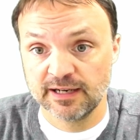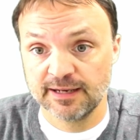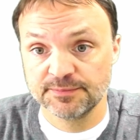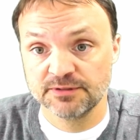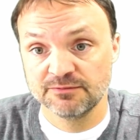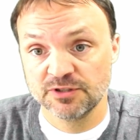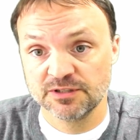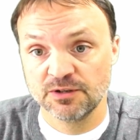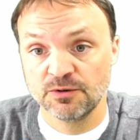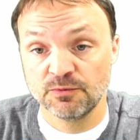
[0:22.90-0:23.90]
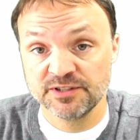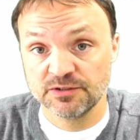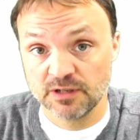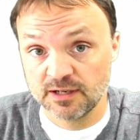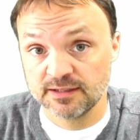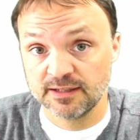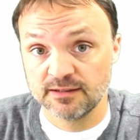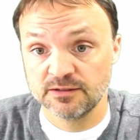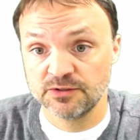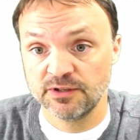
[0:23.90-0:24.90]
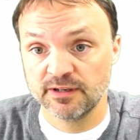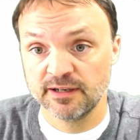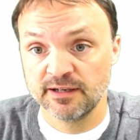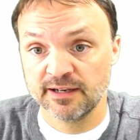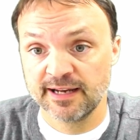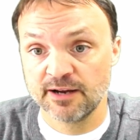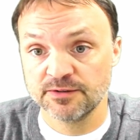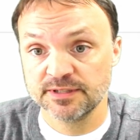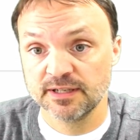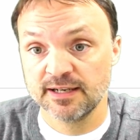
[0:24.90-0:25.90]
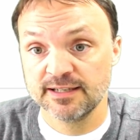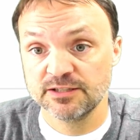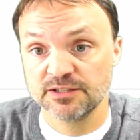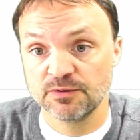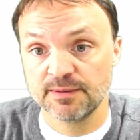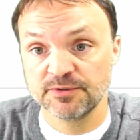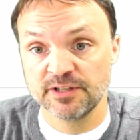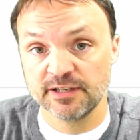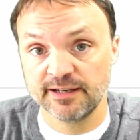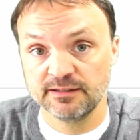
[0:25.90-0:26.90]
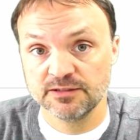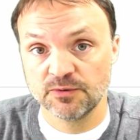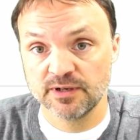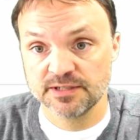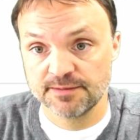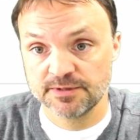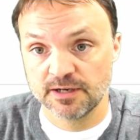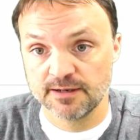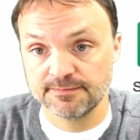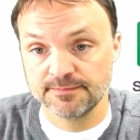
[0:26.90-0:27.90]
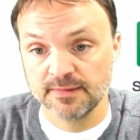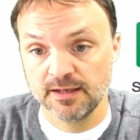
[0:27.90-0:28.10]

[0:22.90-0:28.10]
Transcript: apps, just go, once you're logged in to your, your account, uh, just go up to the nine little squares up top,